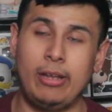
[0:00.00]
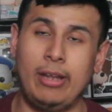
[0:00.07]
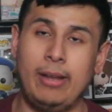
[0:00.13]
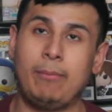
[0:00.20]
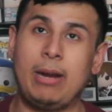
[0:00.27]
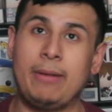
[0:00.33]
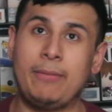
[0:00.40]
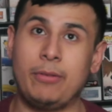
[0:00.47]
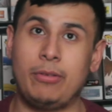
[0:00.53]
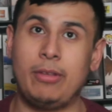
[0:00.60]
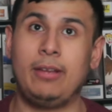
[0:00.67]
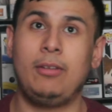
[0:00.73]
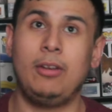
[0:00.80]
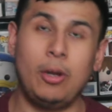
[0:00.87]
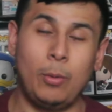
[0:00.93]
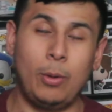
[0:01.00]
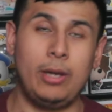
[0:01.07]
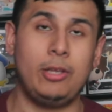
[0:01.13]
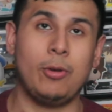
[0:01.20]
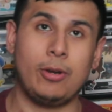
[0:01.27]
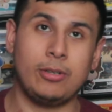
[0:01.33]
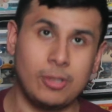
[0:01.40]
And Bradford's like, you know
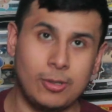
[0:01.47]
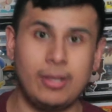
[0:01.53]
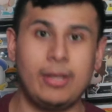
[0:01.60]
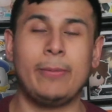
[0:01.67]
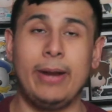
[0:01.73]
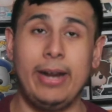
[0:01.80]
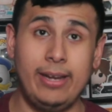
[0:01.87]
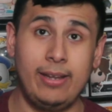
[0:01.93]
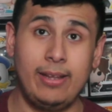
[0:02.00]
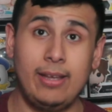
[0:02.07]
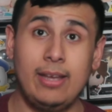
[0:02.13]
what, you're totally right.